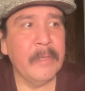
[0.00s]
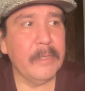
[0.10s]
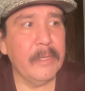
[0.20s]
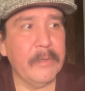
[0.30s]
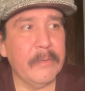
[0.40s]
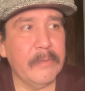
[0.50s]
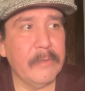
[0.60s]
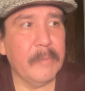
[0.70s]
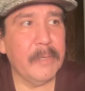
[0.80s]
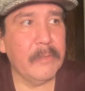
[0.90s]

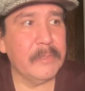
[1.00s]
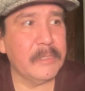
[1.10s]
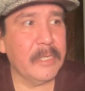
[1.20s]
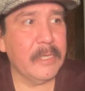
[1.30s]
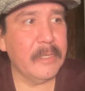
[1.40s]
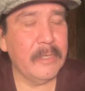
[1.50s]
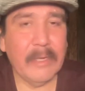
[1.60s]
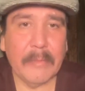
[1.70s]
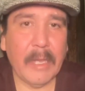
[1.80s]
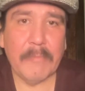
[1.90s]

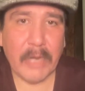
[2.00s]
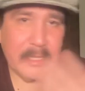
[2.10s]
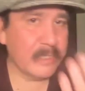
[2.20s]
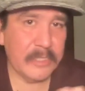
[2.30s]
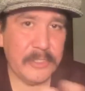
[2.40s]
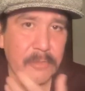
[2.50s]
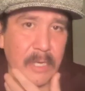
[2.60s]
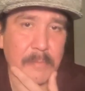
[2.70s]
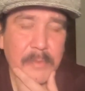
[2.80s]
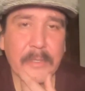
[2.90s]
I brought this issue
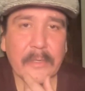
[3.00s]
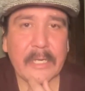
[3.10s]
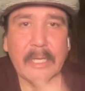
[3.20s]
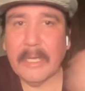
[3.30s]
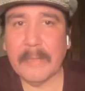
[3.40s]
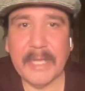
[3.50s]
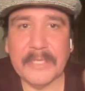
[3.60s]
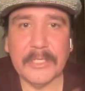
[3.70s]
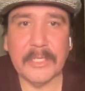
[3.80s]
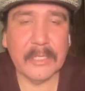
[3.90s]
up with her, and I
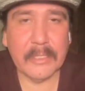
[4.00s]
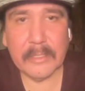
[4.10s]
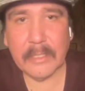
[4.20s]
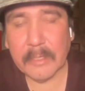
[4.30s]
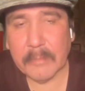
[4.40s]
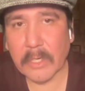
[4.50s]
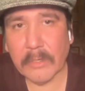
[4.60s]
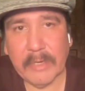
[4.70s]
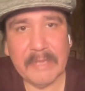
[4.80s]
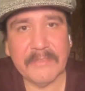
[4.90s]
mentioned the
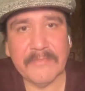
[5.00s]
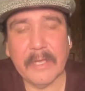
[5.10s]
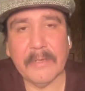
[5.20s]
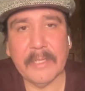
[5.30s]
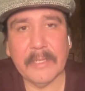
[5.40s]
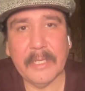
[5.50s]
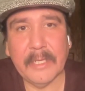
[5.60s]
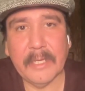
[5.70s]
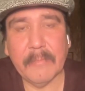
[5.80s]
unmarked graves found at the